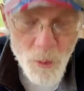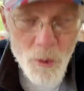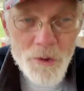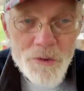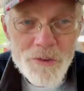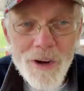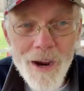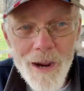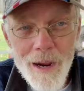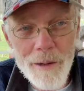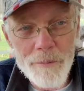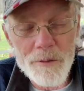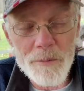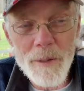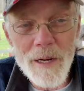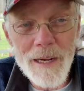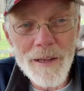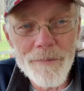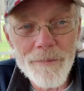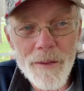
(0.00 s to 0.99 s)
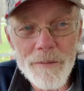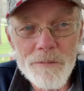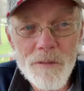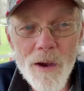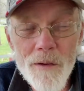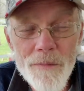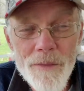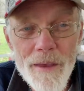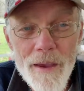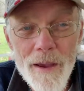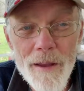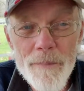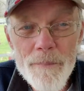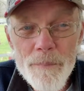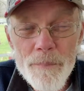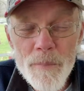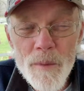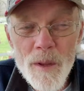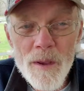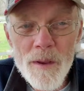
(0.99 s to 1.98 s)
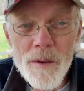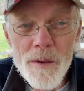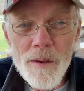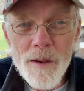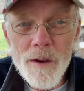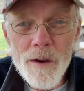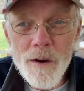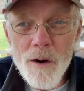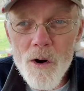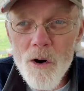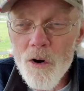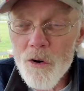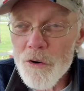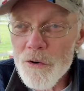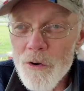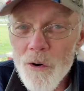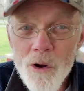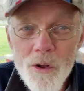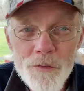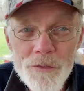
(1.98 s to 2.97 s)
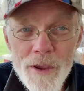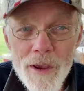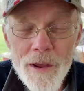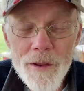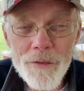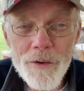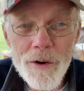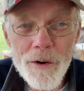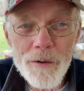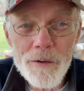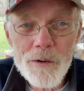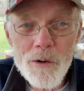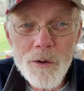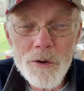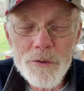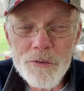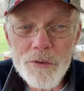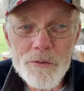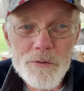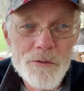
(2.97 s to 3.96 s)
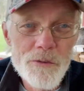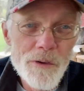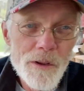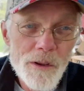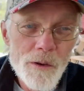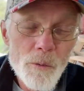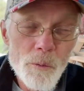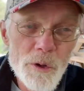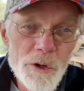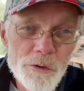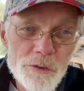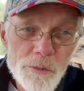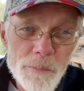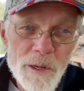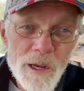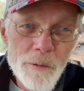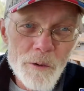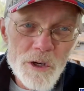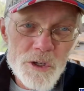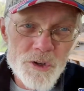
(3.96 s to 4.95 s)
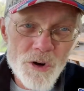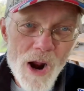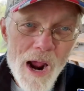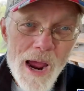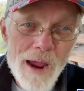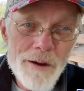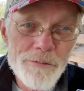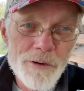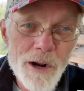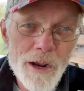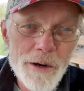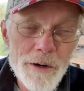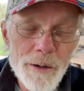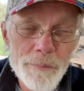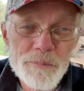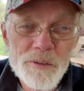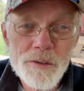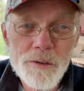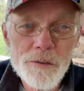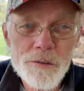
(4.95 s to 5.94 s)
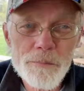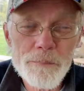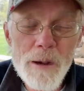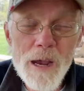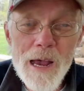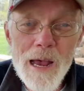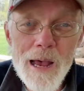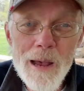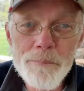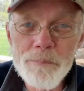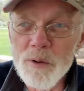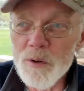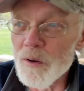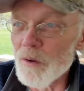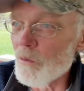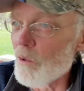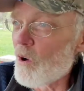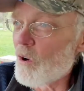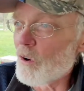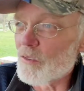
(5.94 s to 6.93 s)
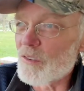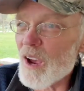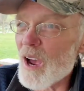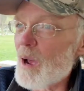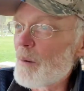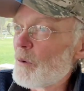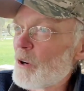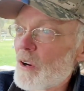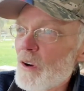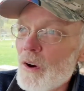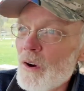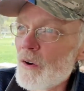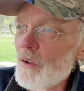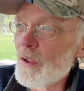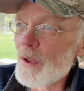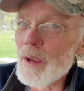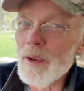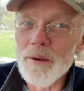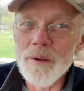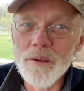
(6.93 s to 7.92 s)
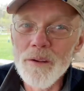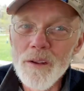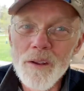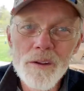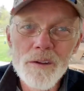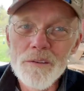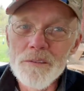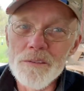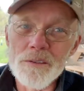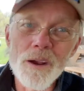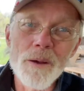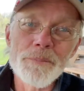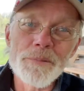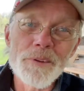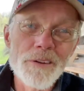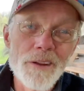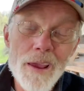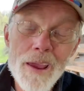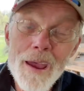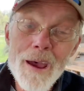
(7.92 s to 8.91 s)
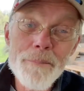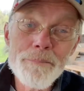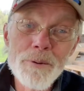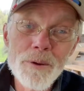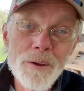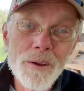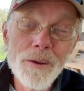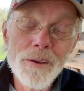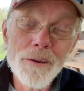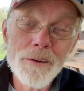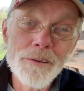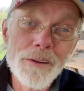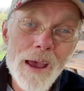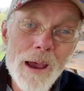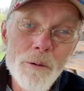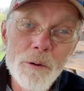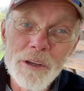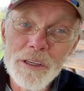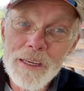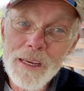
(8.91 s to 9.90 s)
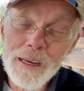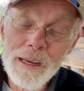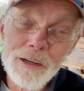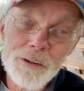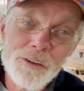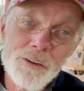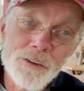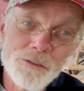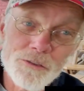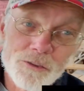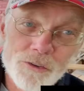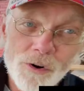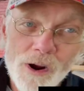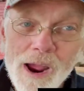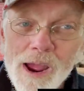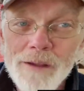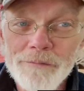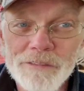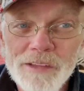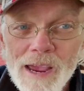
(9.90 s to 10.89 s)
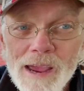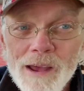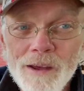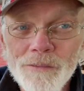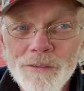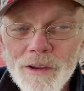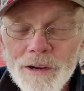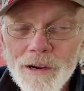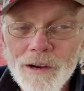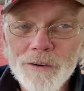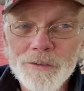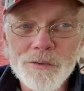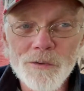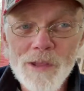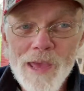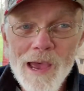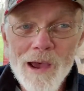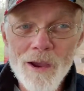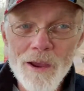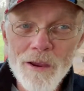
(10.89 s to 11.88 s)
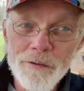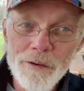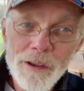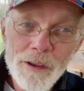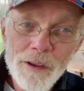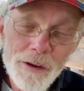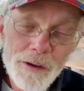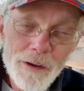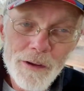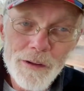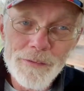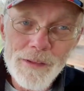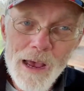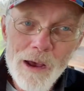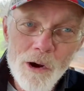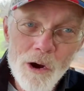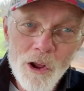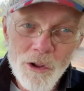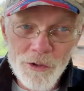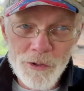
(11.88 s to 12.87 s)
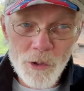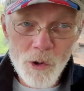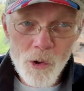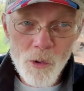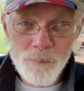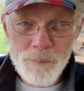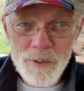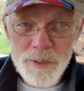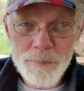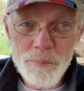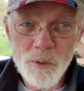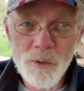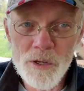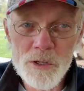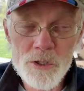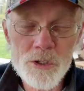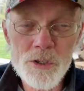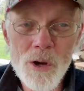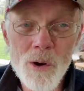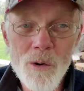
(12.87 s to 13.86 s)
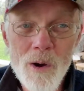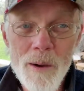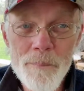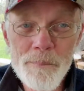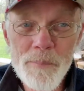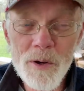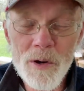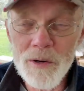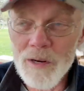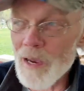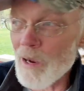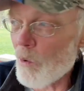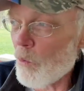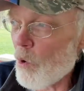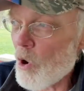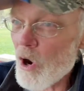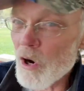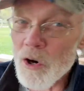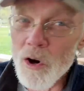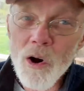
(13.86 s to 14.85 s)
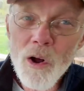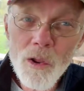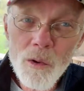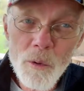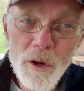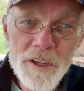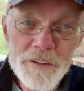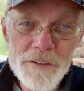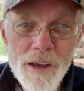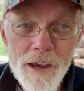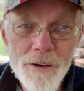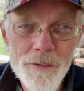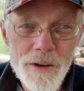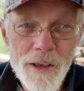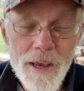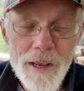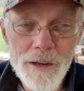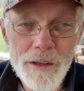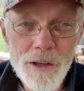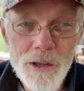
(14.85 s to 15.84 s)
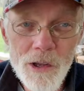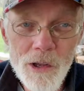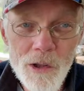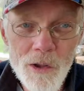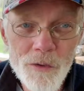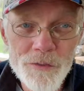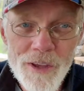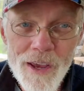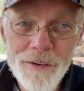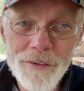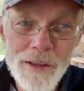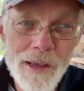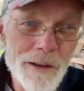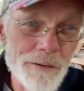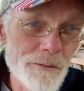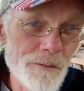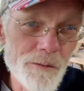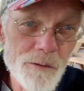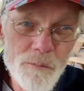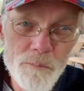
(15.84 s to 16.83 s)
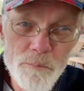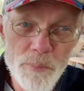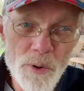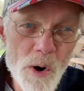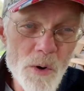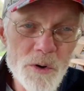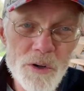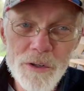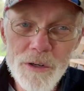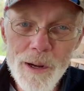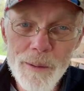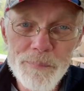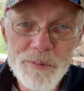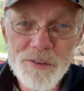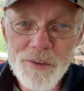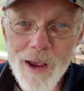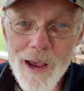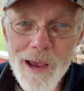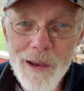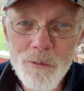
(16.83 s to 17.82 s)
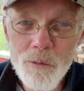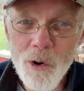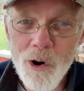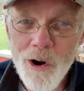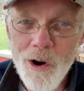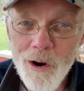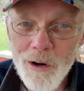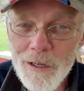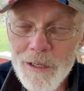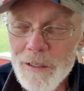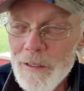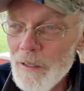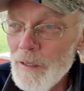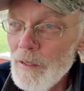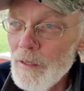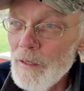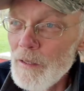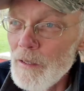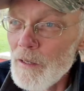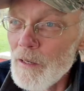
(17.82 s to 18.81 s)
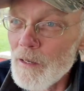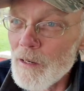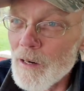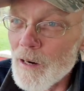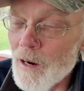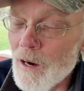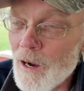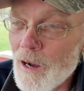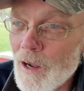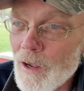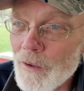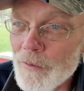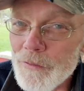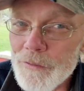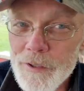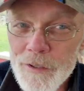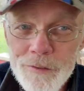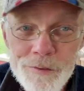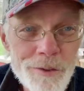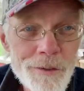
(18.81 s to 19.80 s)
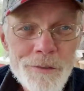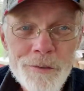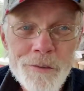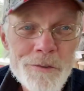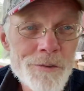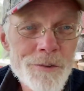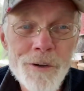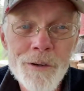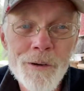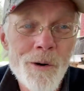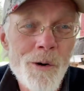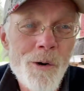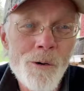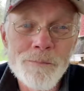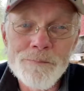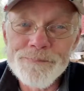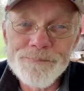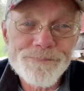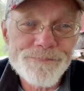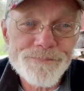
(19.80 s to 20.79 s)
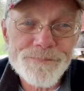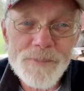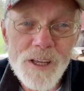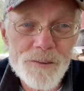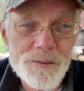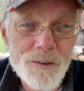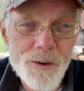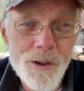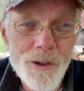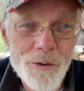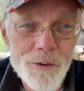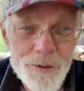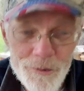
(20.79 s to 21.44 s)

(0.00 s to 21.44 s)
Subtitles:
times, man, they've done that. Hauled it all down there. Of course, we used to be able to drive right up to the spot, but a long time ago, something happened. Now we can't just drive down there. So now all the old people that show up there got to walk all the way down that hill, down that broken up sidewalk. DC's a shithole. That's all there is